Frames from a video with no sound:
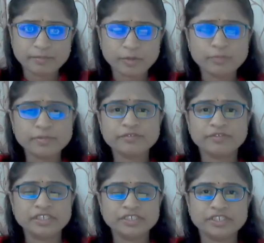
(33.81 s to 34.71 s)
proper
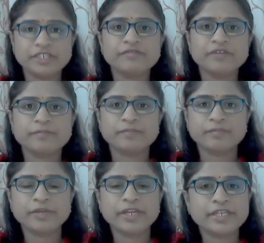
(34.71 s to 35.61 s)
functioning, for
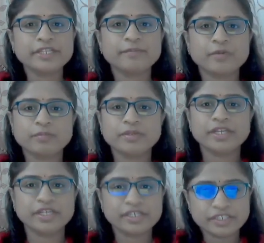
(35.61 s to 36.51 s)
getting the
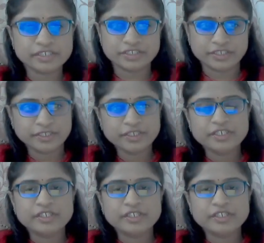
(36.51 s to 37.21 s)
proper energy.